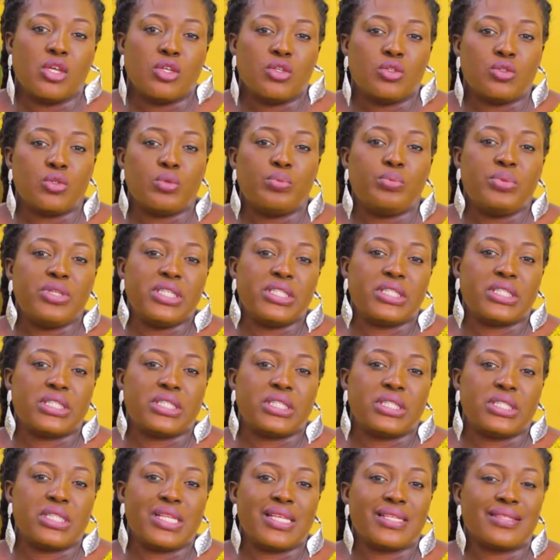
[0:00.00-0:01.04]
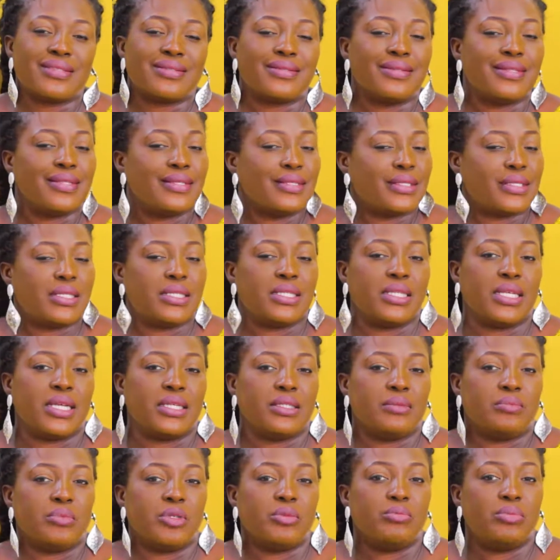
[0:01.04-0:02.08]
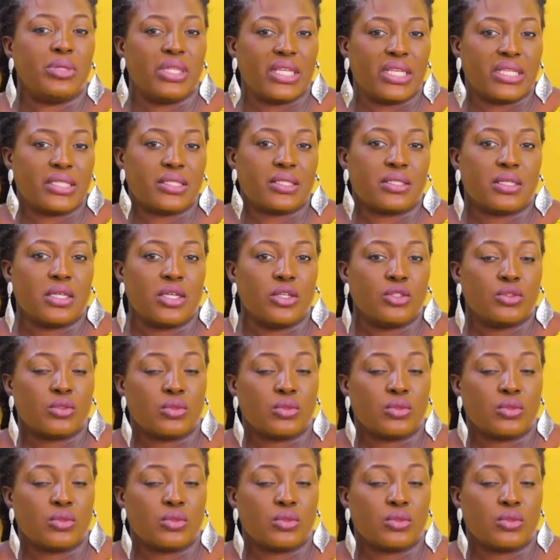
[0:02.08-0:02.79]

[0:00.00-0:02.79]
So please, let's listen and be blessed.